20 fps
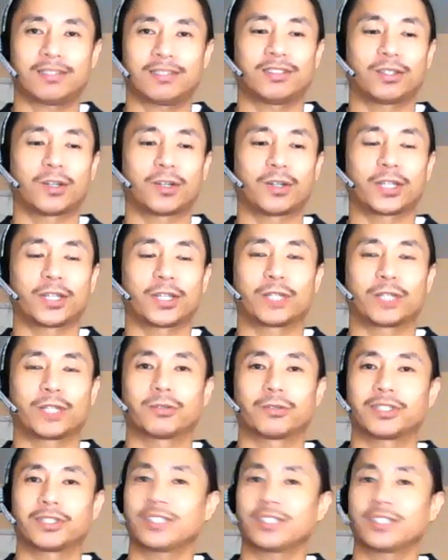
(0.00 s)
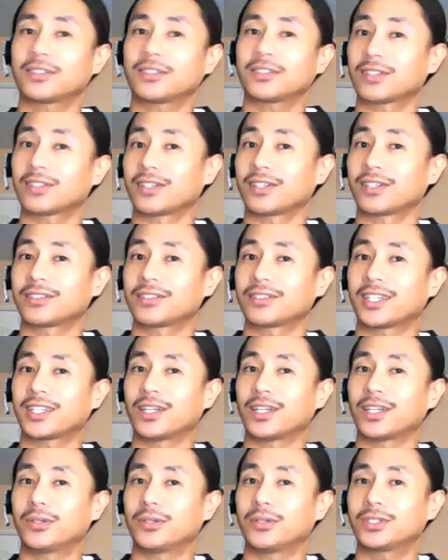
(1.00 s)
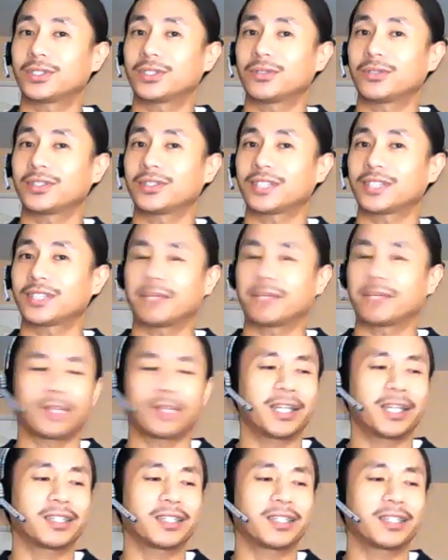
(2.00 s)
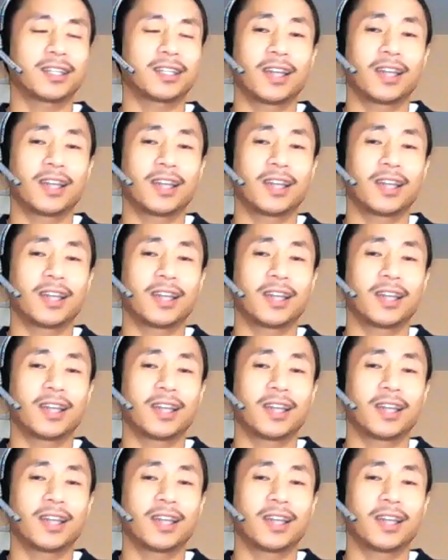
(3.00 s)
your cardio routine so that you're not always doing the same thing.